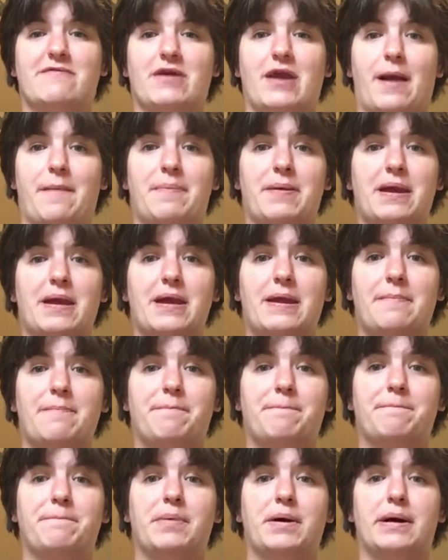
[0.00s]
VIP,
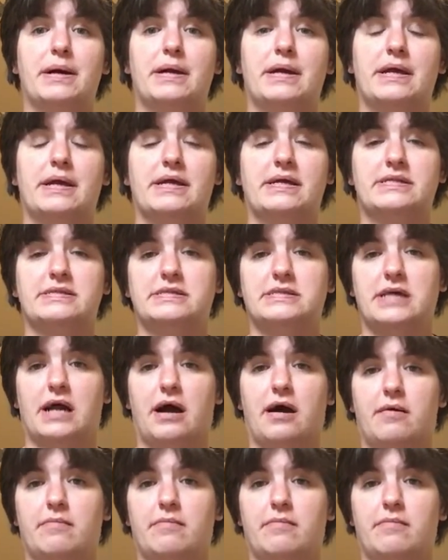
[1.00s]
but it's